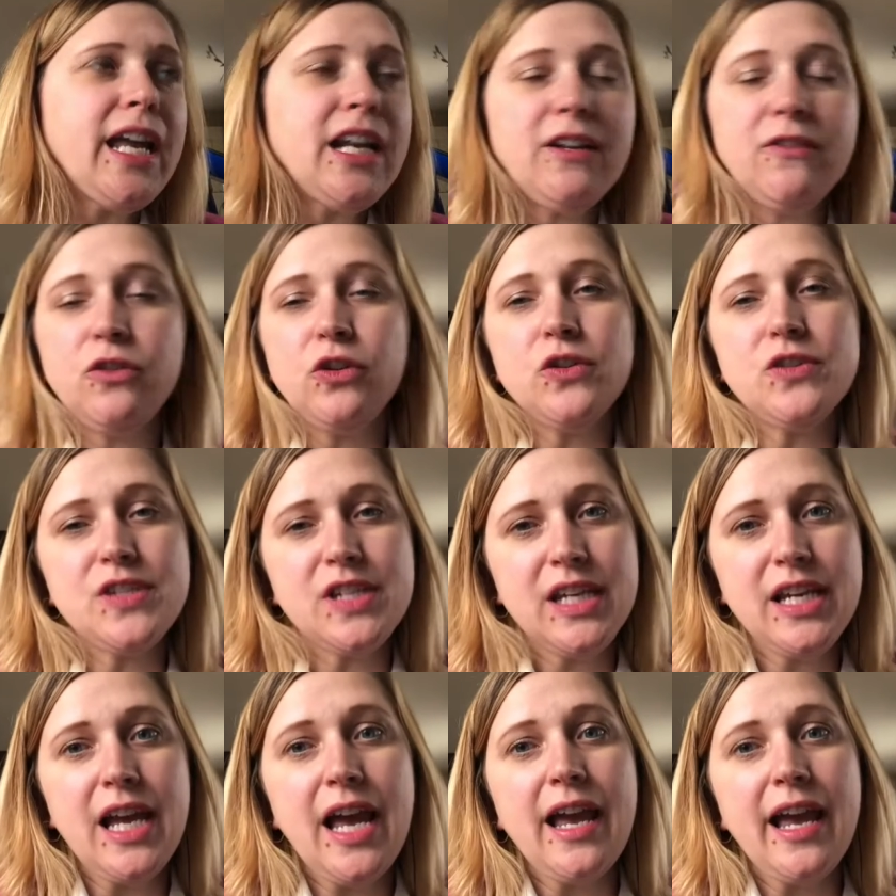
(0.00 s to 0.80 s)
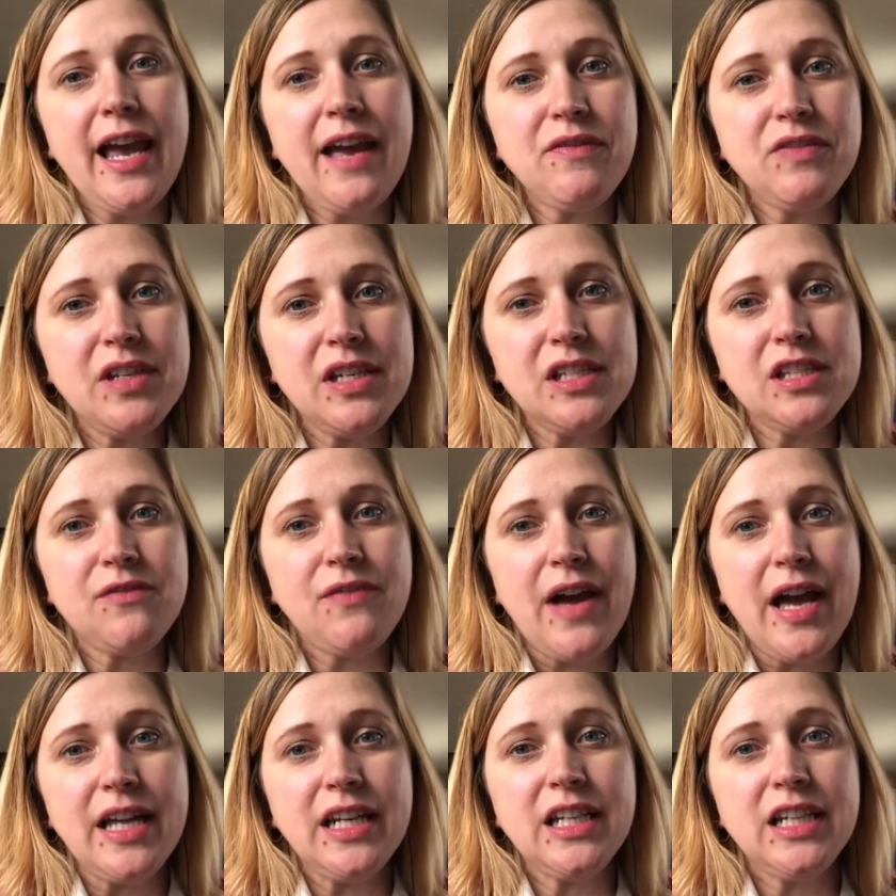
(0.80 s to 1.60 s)
and if you see I have these
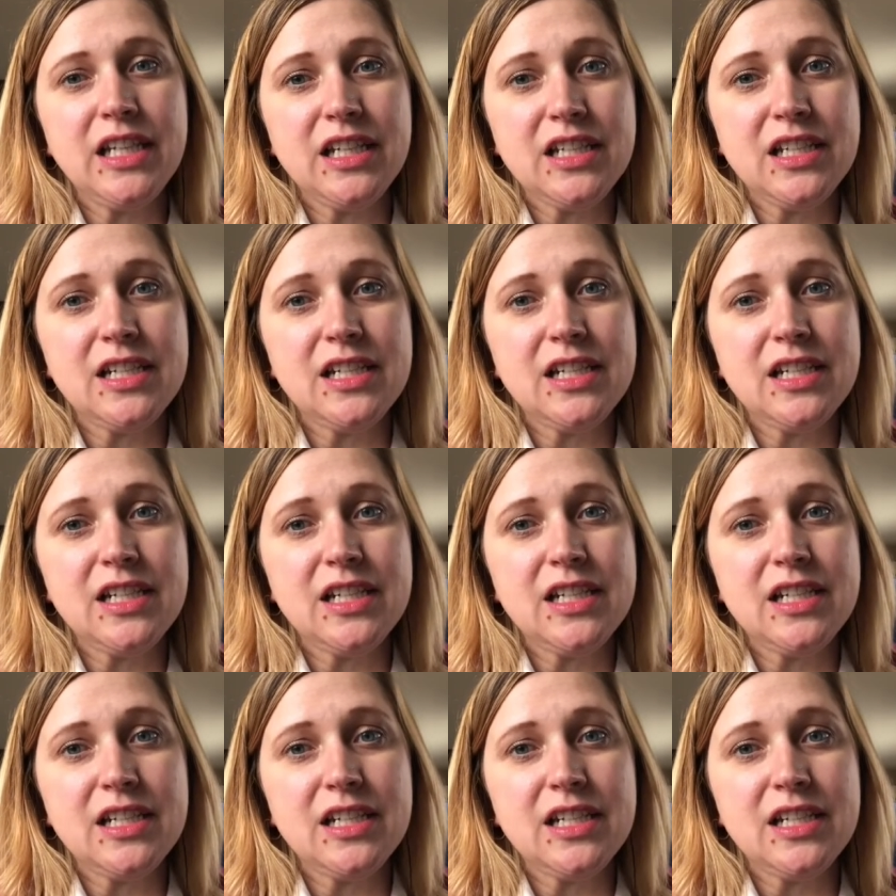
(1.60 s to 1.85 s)
divided into